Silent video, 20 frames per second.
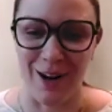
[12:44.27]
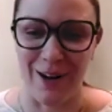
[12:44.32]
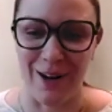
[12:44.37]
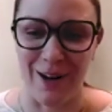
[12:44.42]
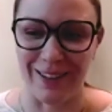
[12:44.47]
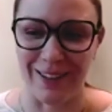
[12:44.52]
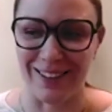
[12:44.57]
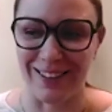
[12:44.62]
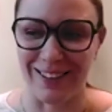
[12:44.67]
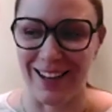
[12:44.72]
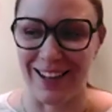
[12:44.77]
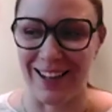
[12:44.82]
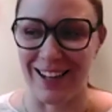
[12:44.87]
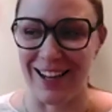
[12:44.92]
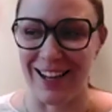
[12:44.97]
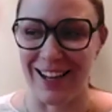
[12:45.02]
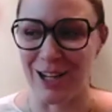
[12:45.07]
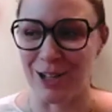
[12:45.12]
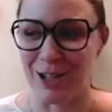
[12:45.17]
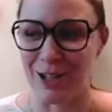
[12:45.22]
call it like
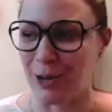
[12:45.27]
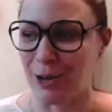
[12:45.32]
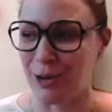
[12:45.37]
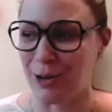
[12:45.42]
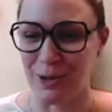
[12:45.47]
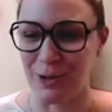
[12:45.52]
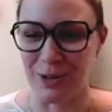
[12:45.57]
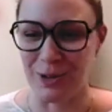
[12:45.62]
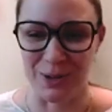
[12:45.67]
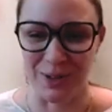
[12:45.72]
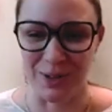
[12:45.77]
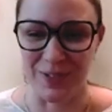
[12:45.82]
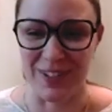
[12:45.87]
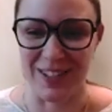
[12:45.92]
an internal sort of